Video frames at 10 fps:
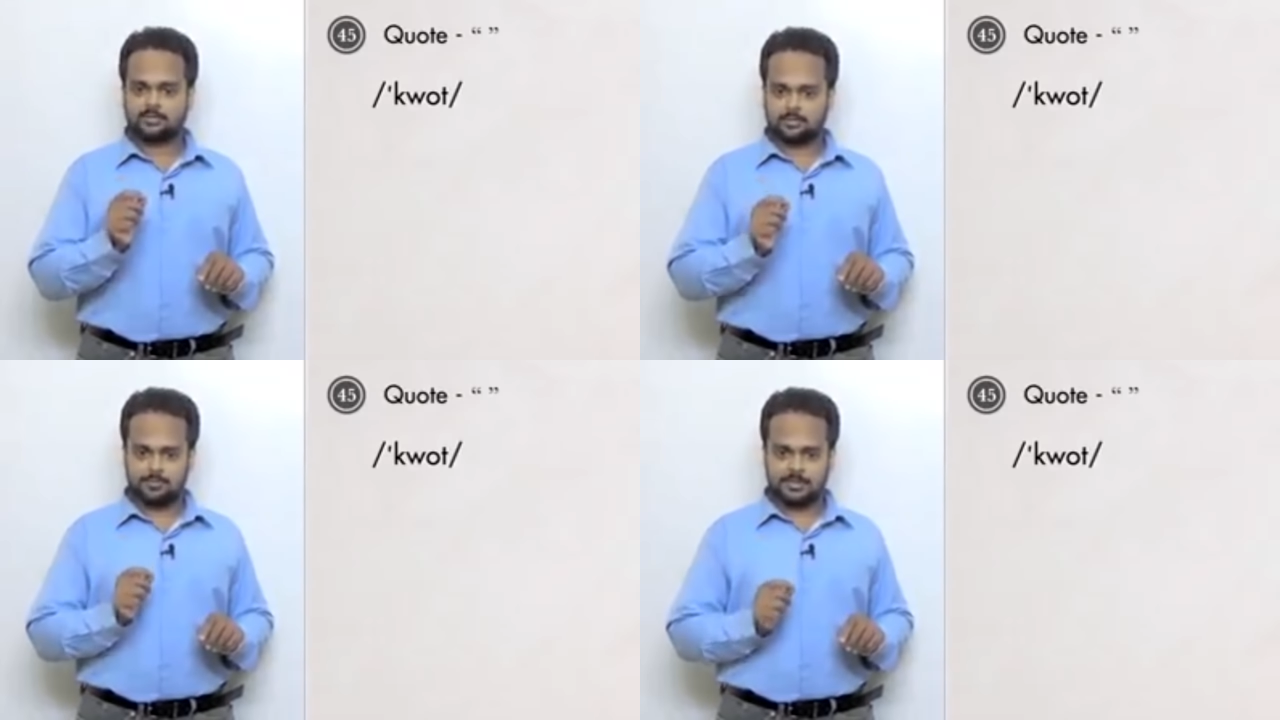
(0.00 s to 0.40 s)

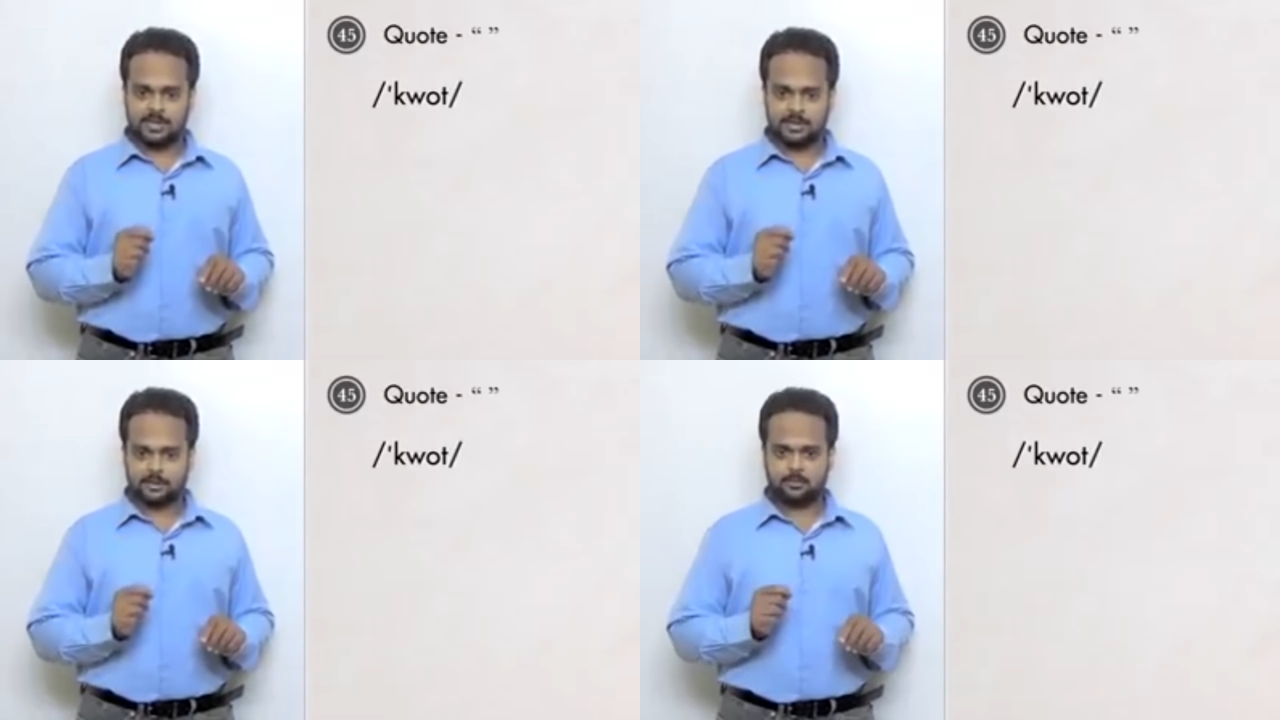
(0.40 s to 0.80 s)
at the
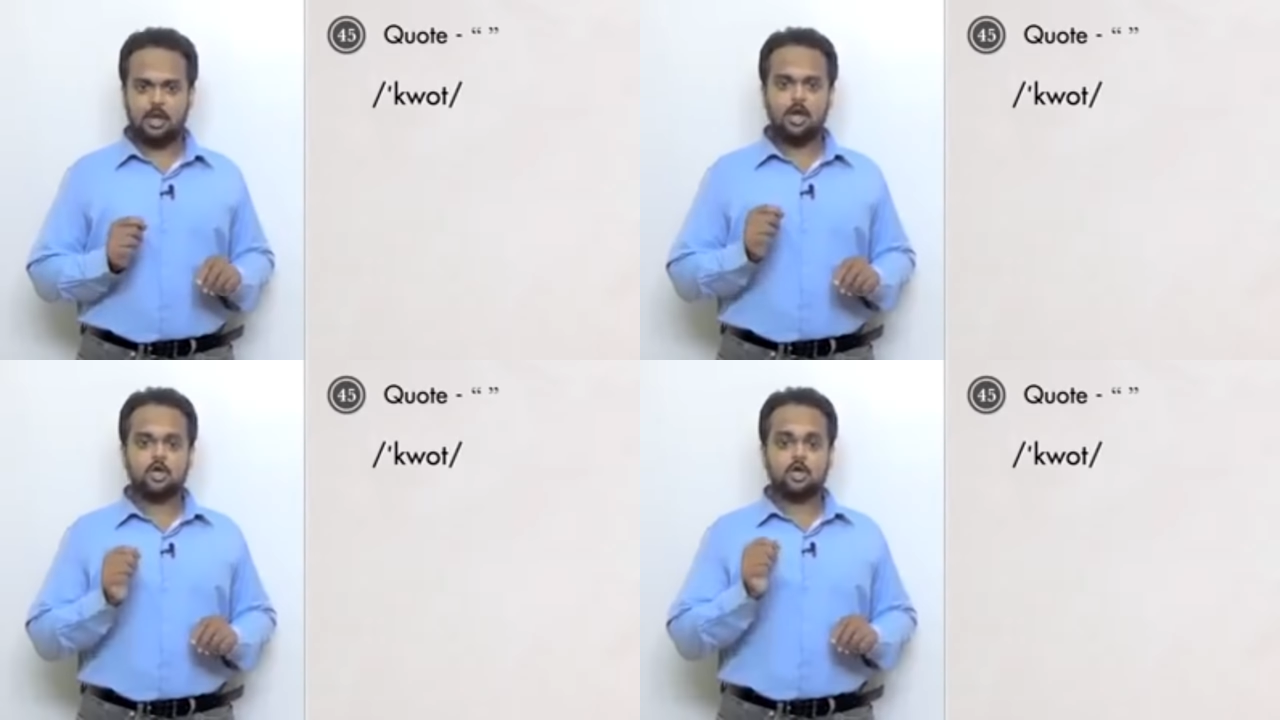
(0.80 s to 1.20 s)
beginning.
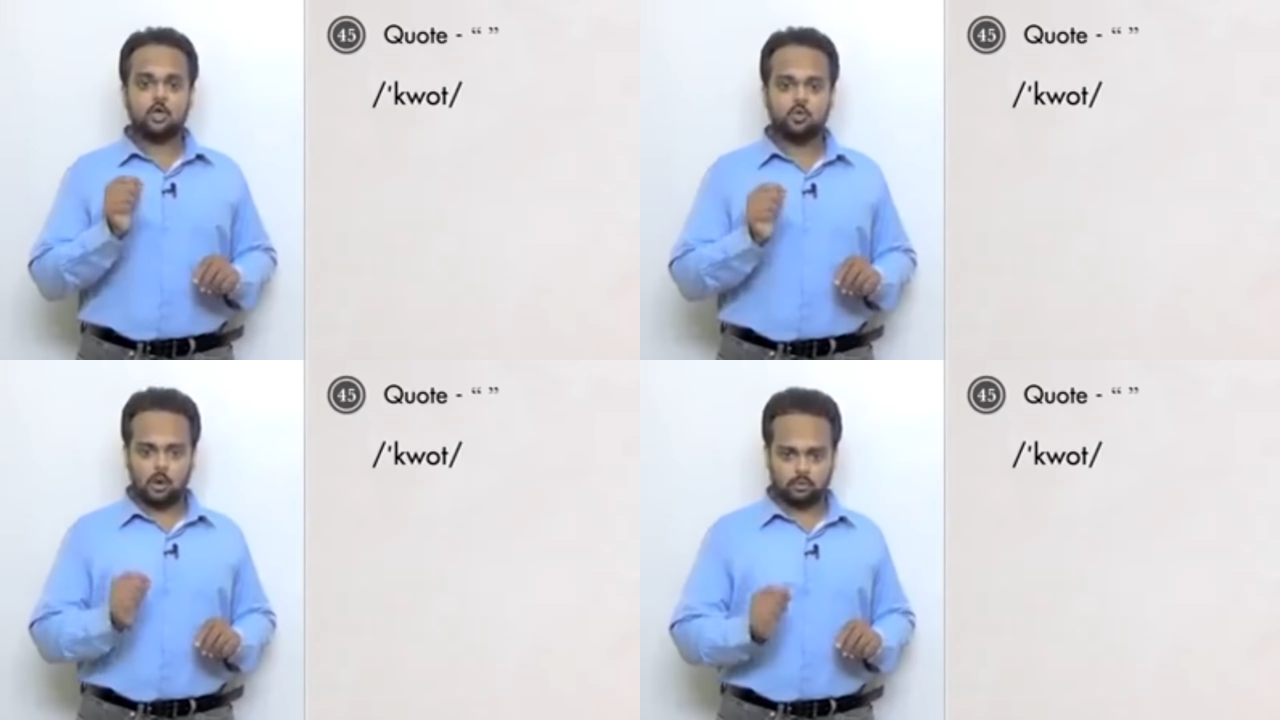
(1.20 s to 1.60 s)

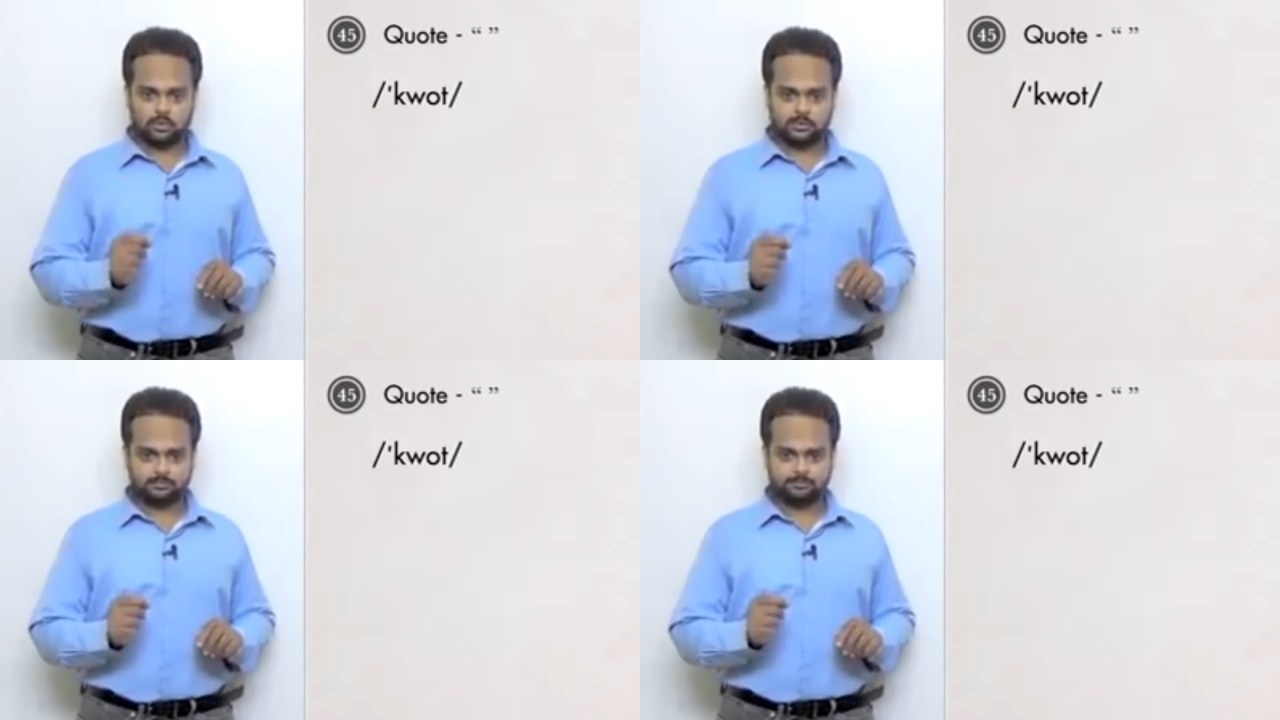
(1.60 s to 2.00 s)
Quote.